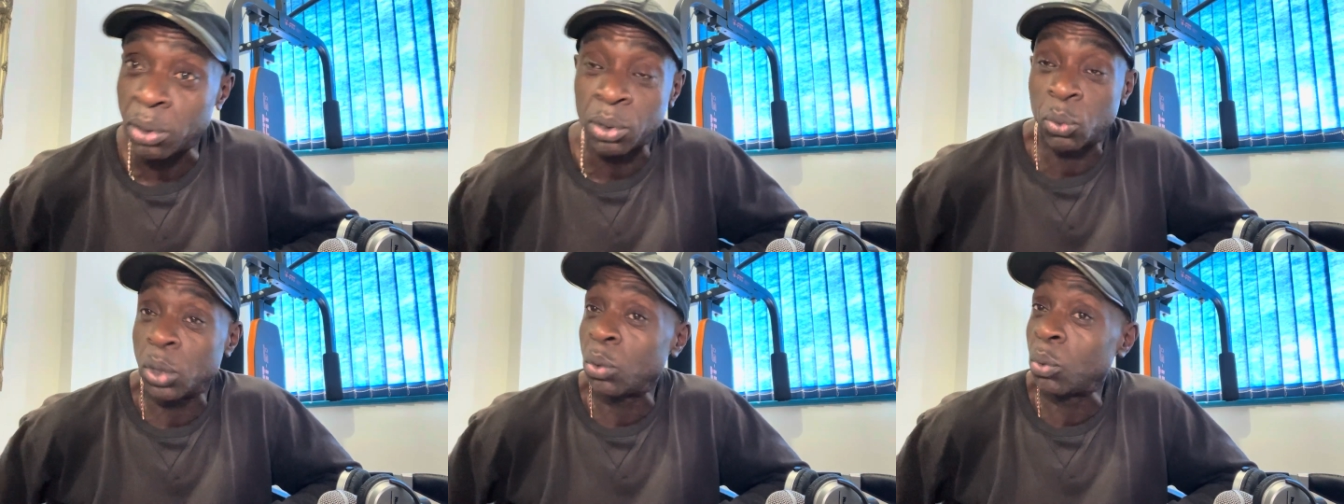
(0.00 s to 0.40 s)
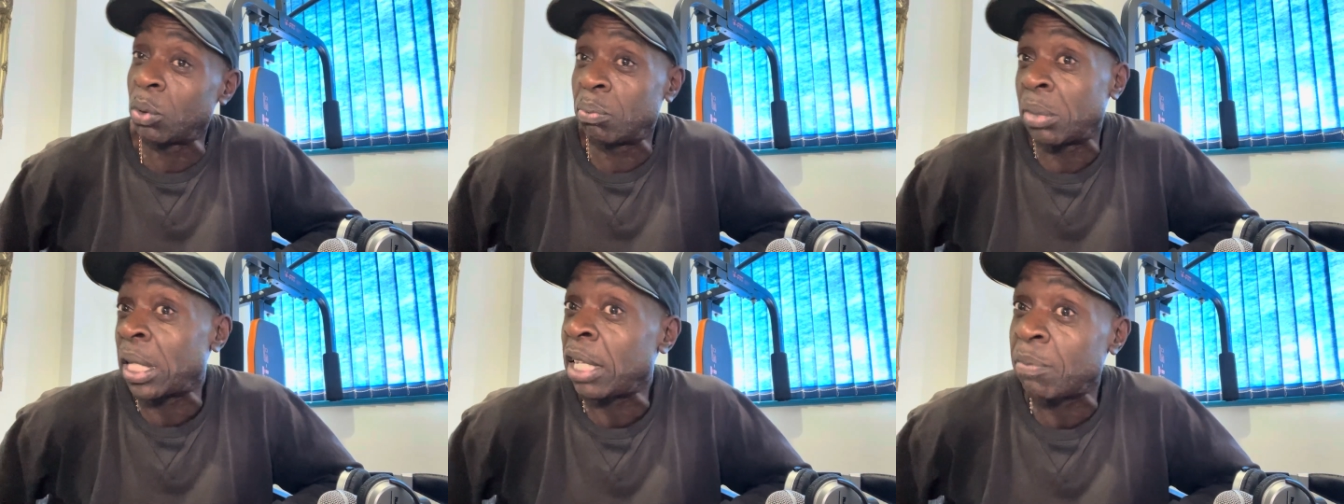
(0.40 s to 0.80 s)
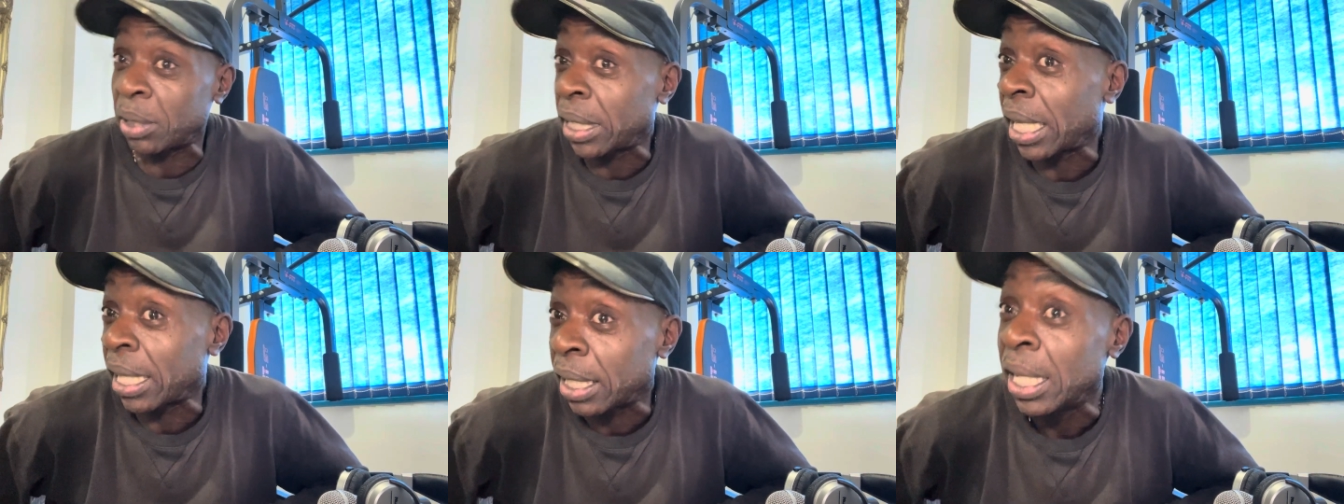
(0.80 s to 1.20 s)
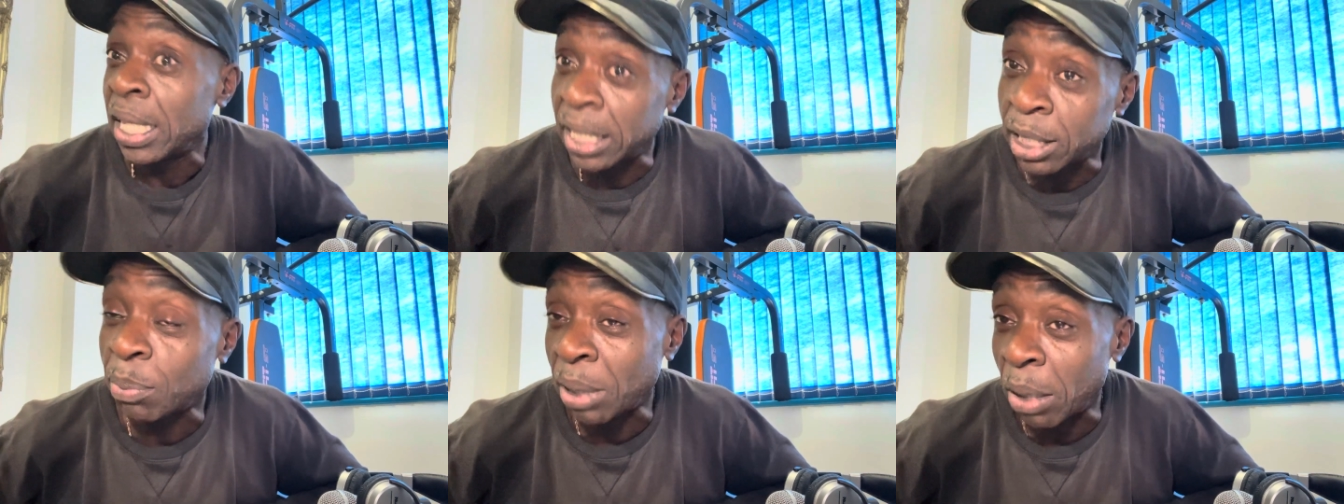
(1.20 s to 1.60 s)
You wouldn't believe, but yeah,
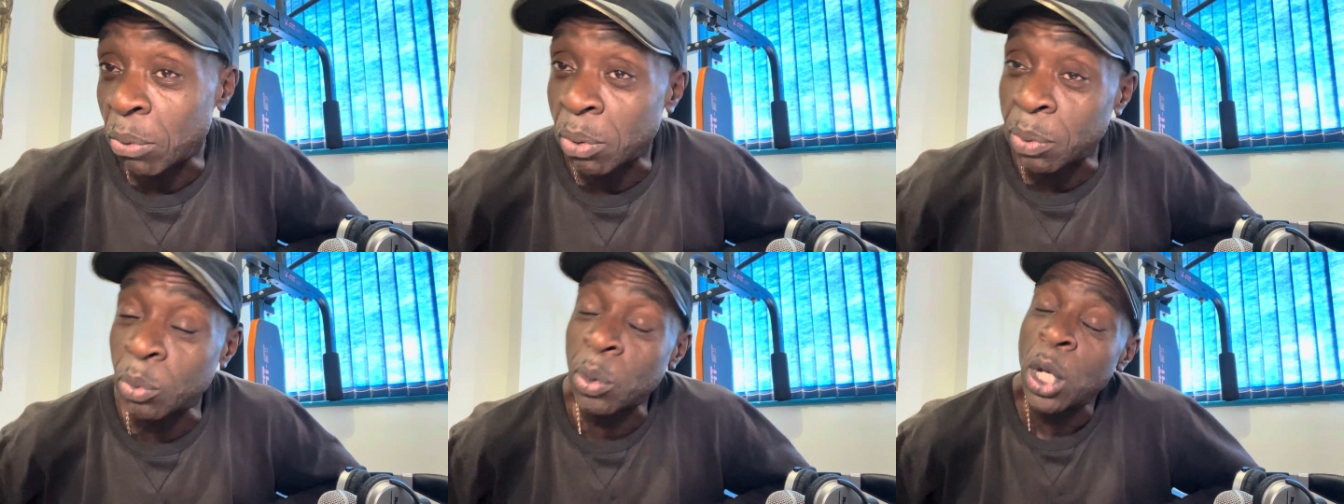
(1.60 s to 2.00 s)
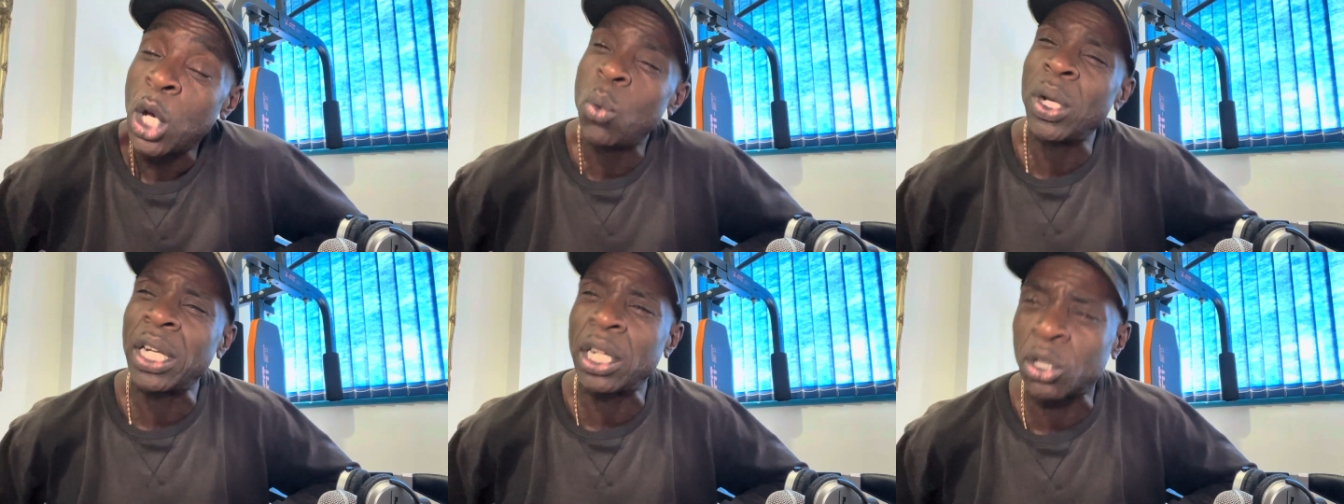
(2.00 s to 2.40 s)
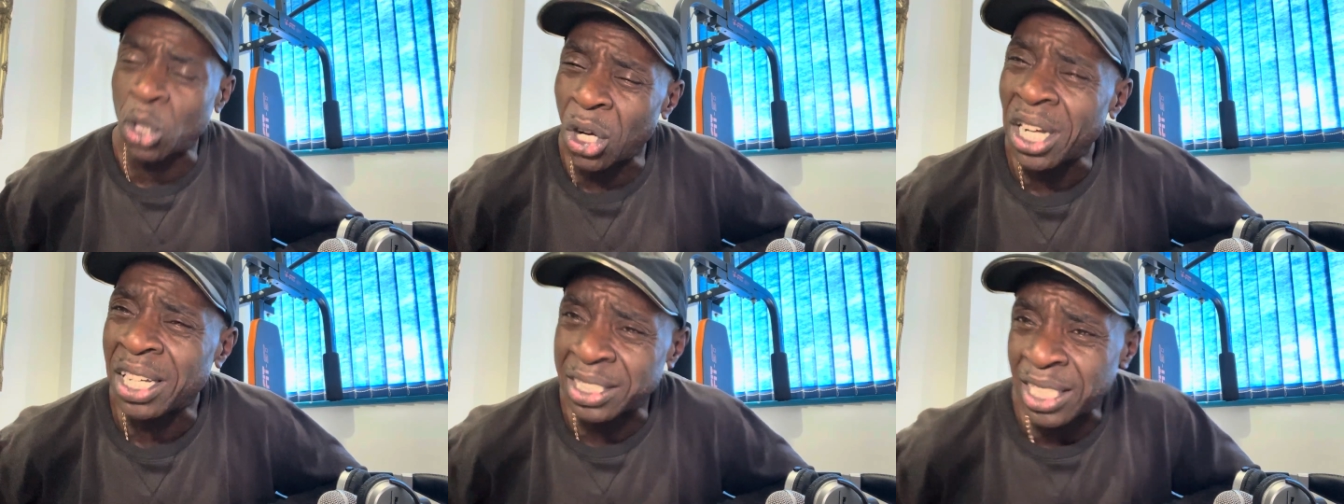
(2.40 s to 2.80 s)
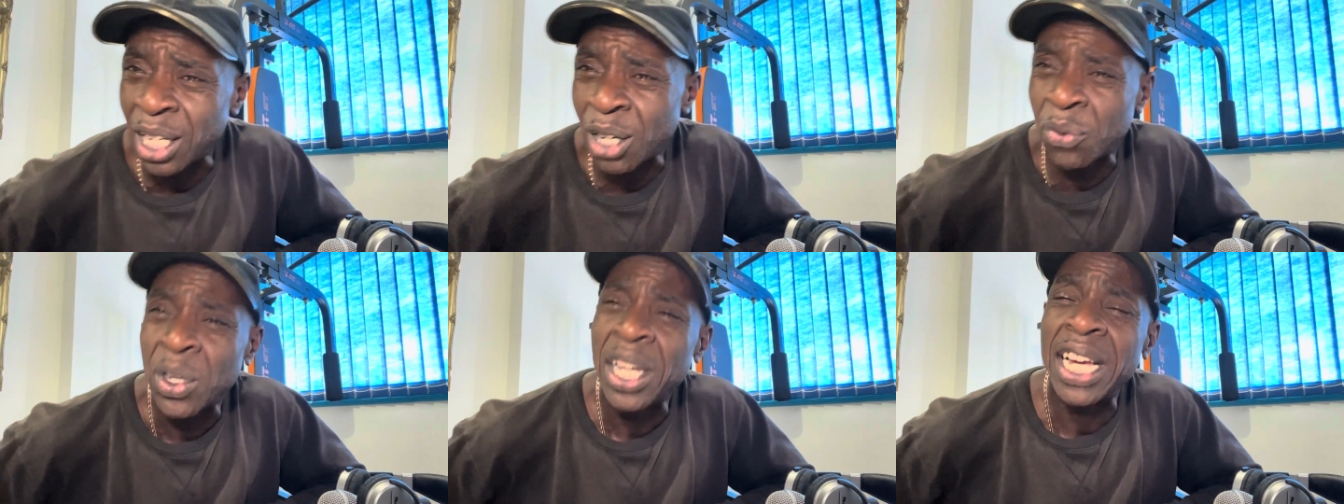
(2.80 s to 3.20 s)
there's a black woman who went and got
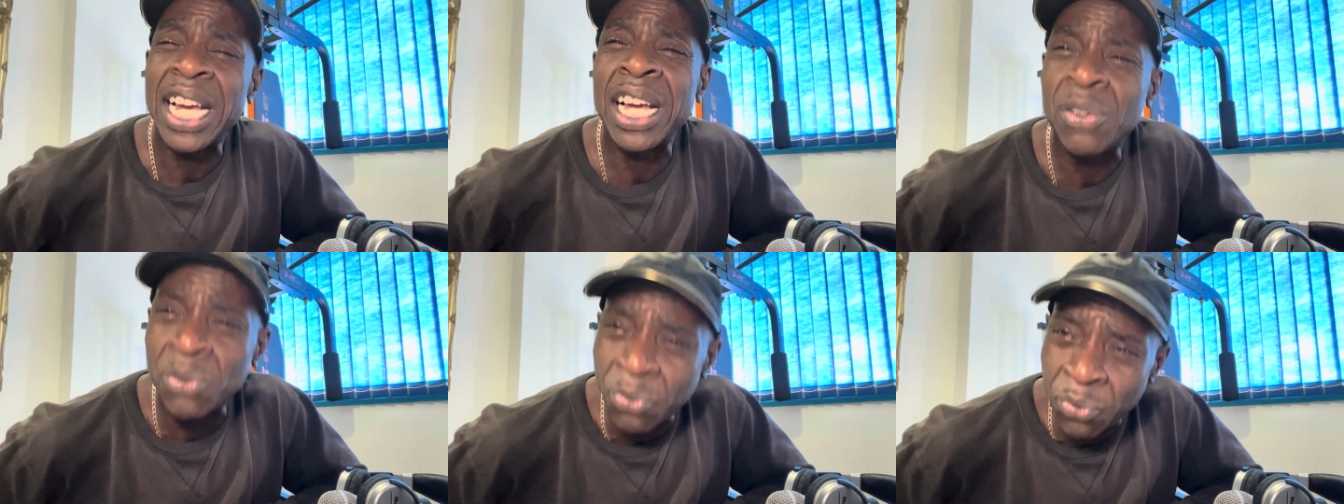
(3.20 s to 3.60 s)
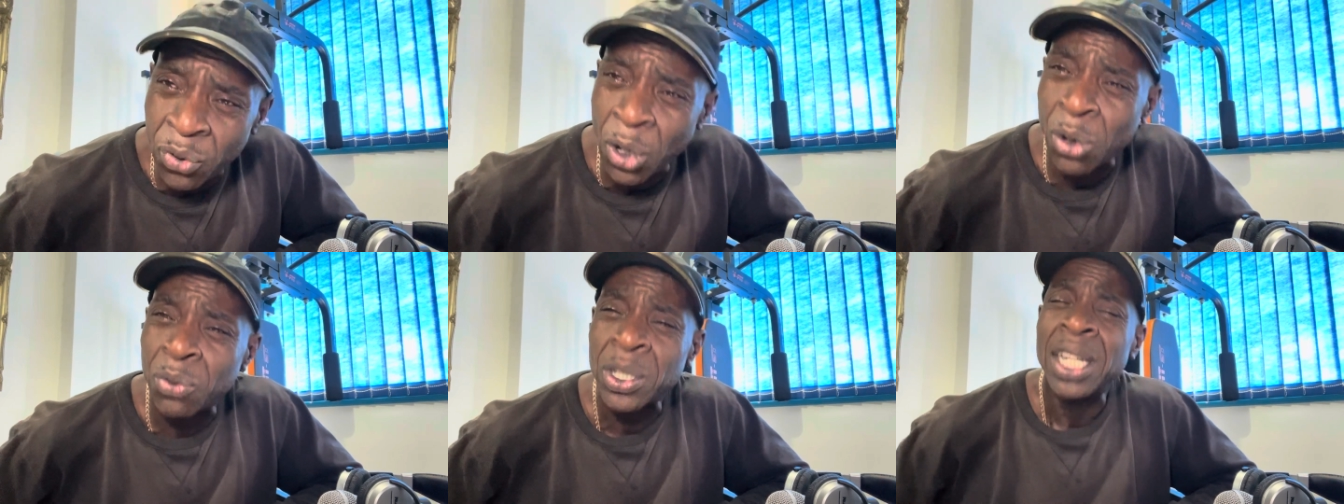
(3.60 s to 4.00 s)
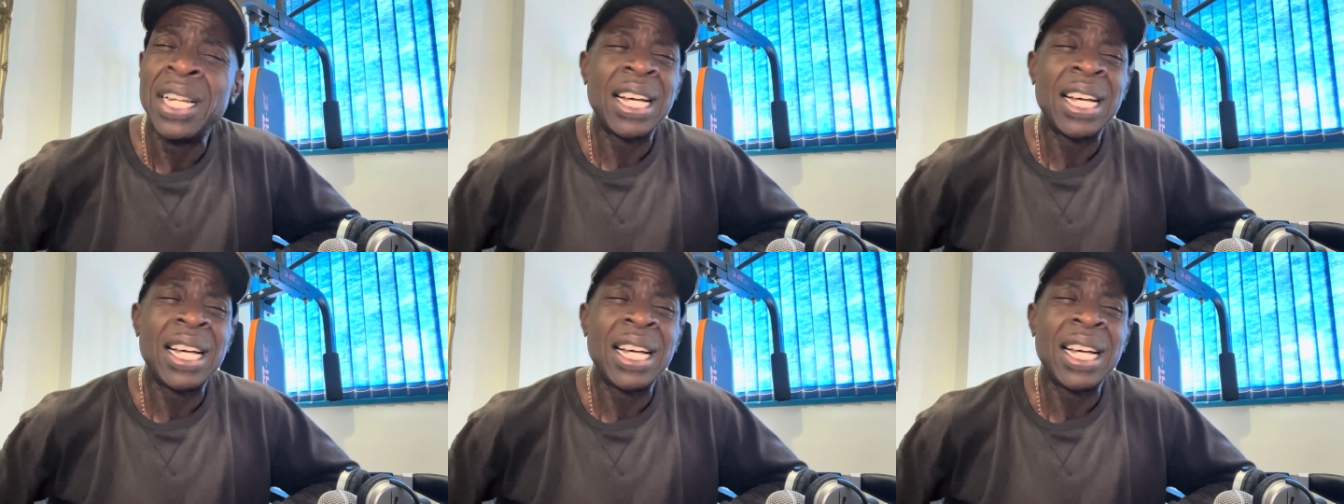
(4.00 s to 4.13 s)
herself involved.